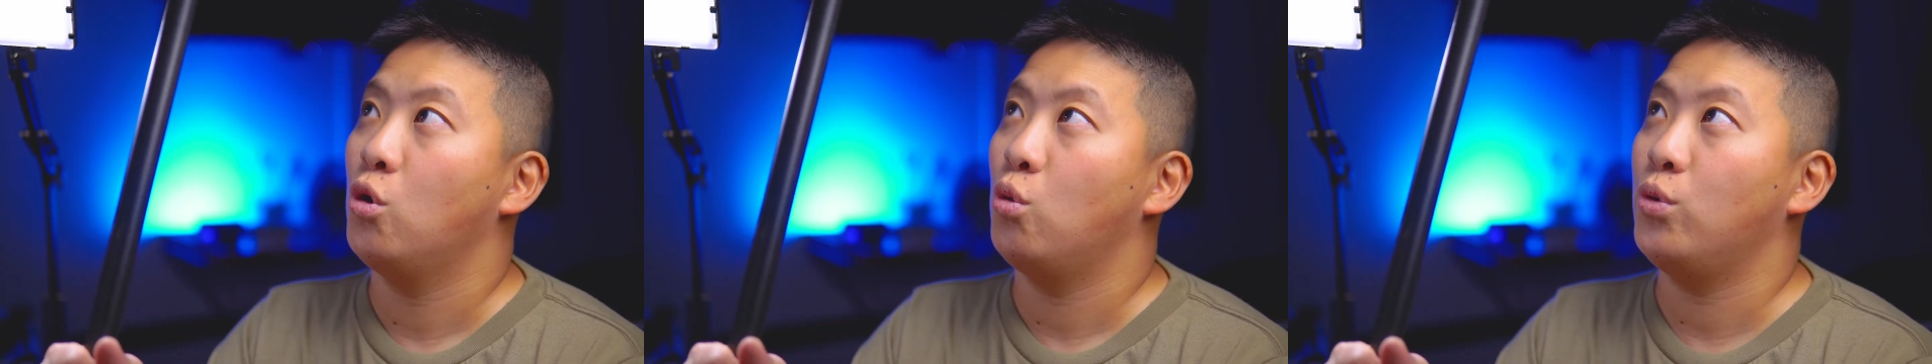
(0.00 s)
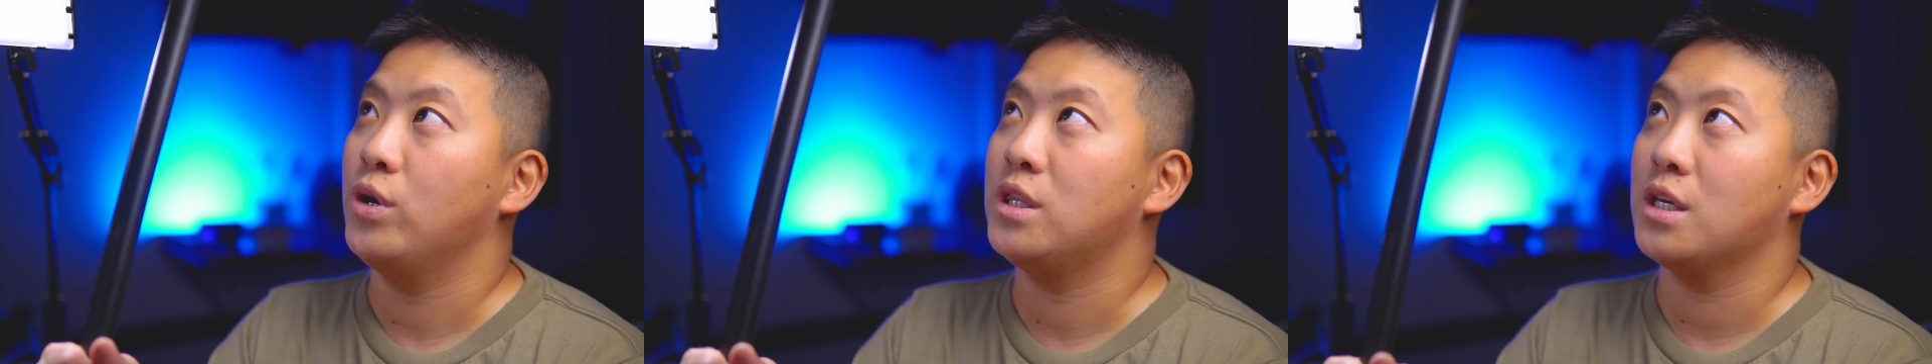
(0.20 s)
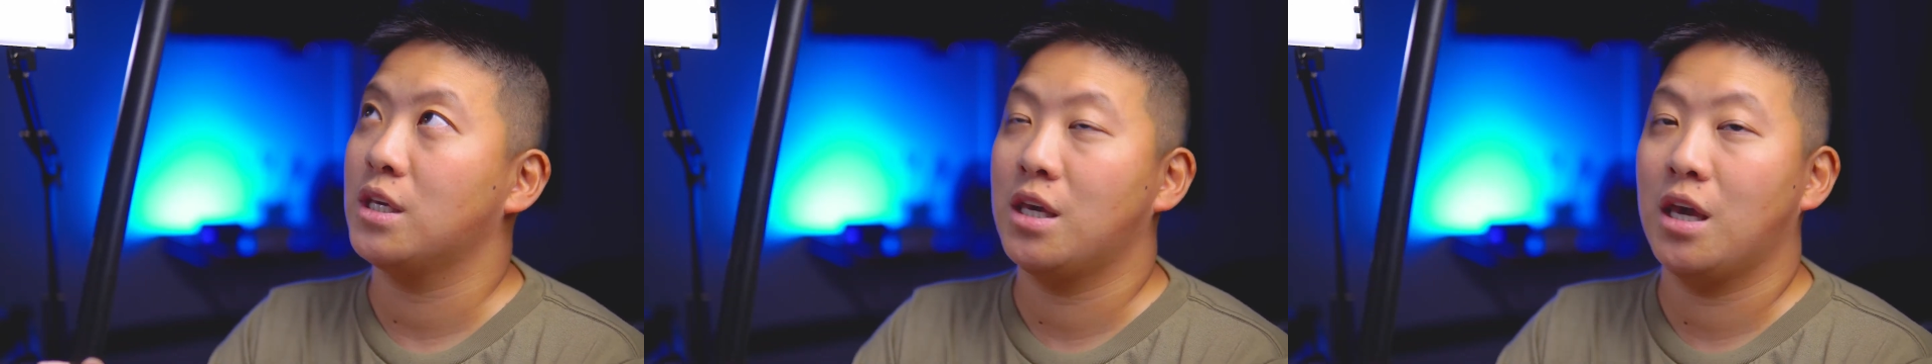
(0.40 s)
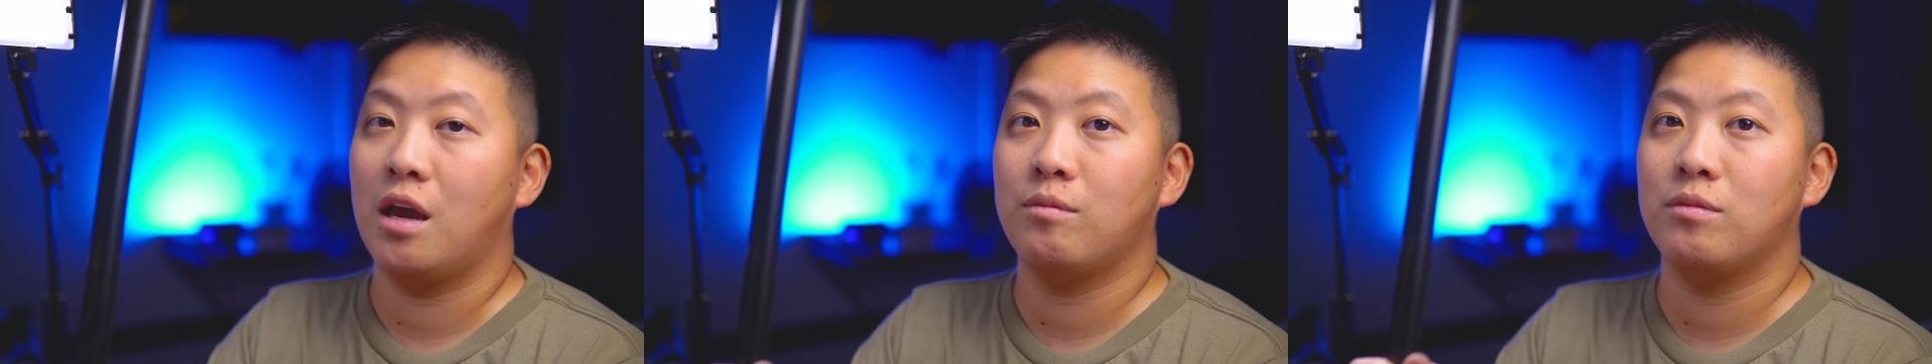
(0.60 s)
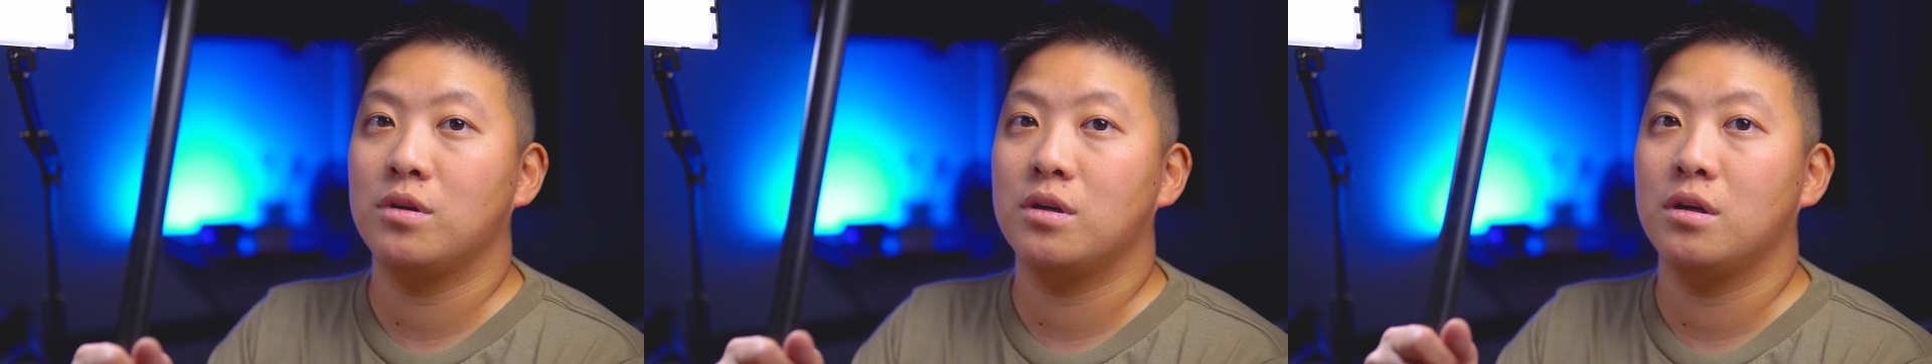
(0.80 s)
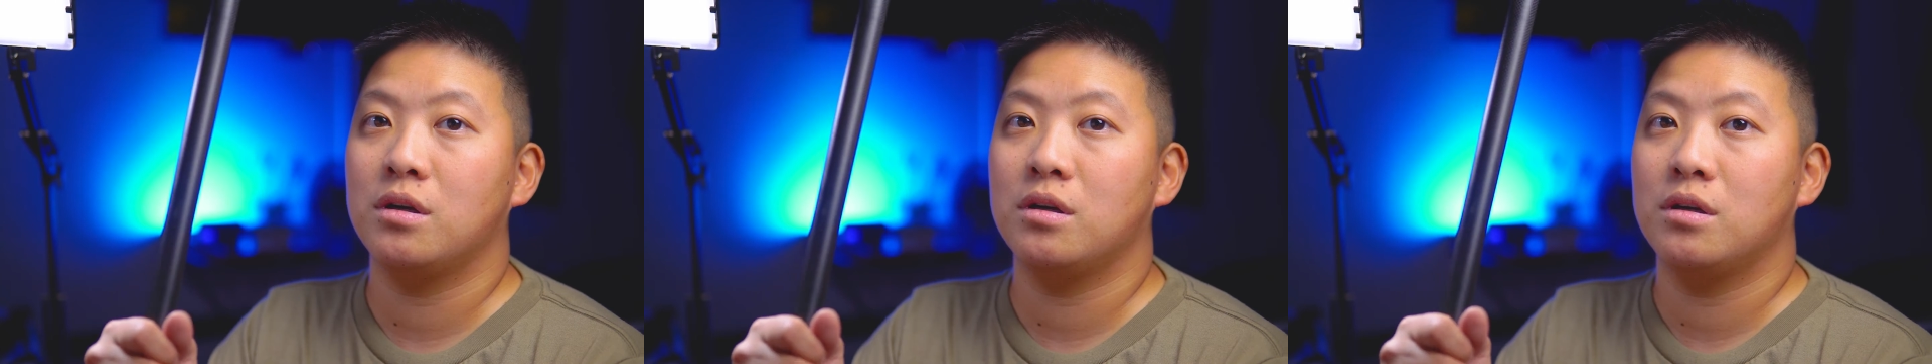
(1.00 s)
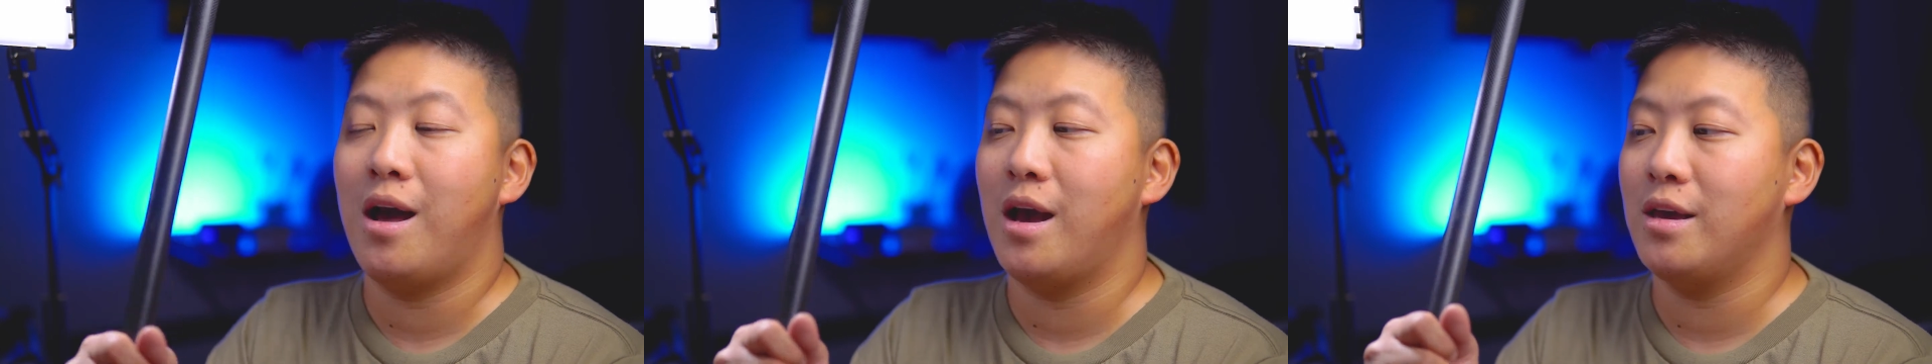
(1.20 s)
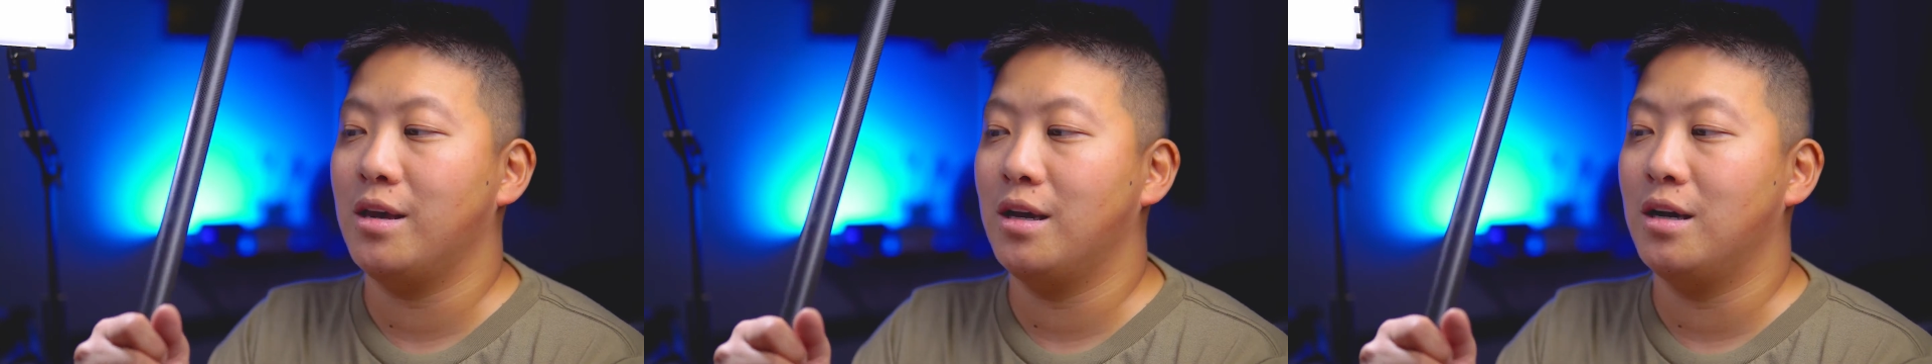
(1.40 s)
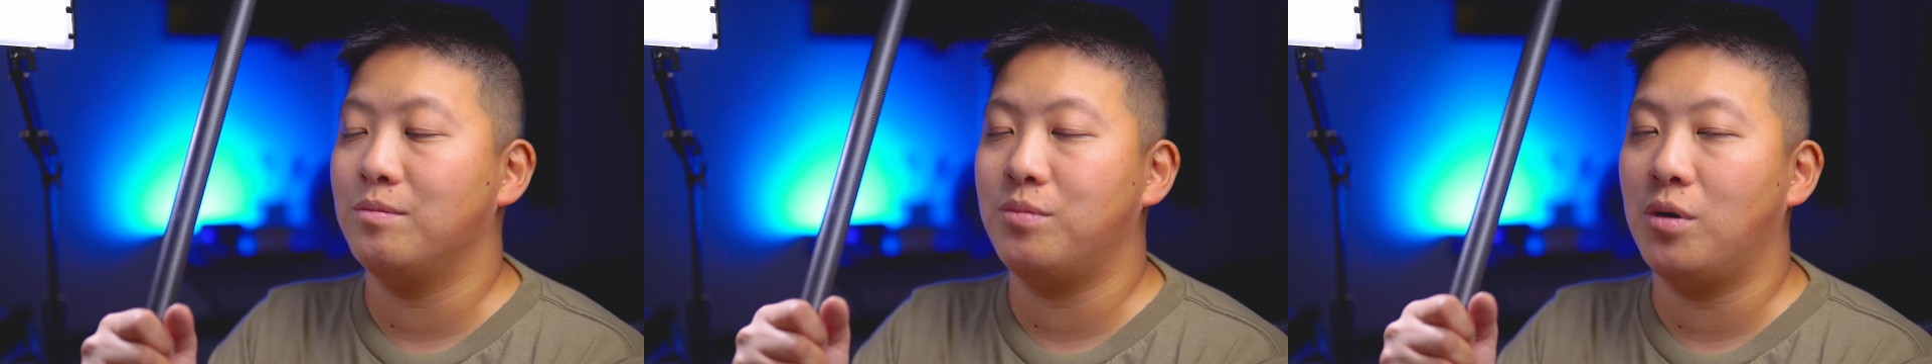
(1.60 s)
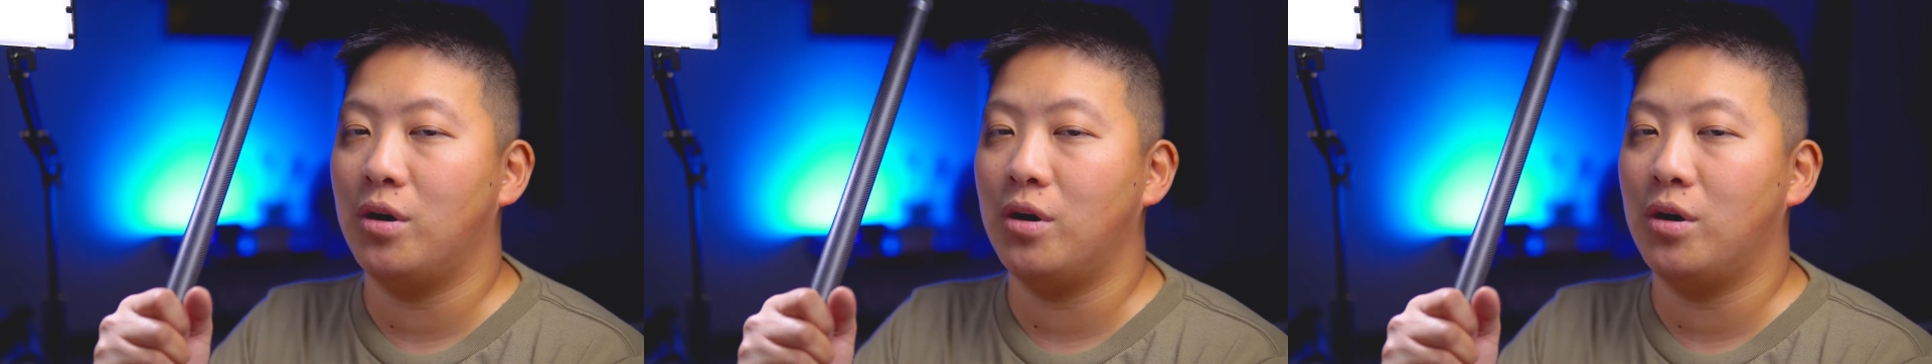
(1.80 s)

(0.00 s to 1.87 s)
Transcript: with the camera high up